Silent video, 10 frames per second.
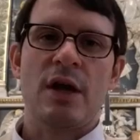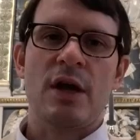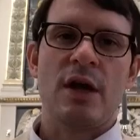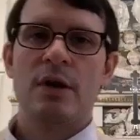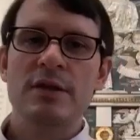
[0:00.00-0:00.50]

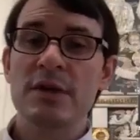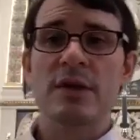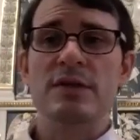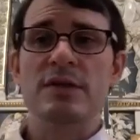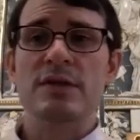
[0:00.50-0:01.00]
It's because
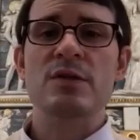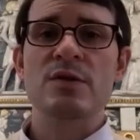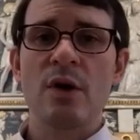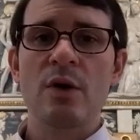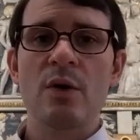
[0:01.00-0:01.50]
of this.
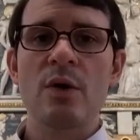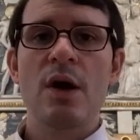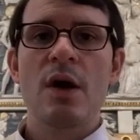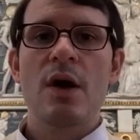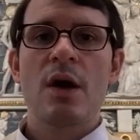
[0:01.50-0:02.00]
It's
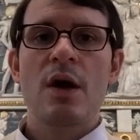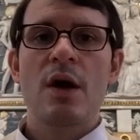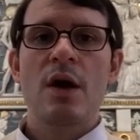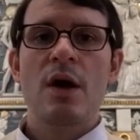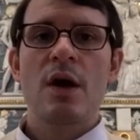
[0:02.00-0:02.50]

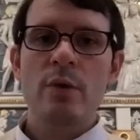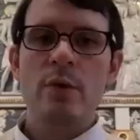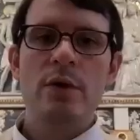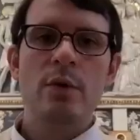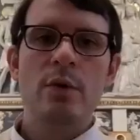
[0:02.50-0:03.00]
so that
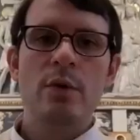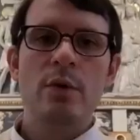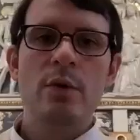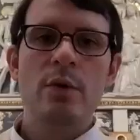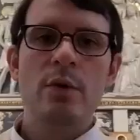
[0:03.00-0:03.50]
we
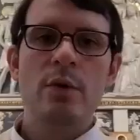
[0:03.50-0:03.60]
will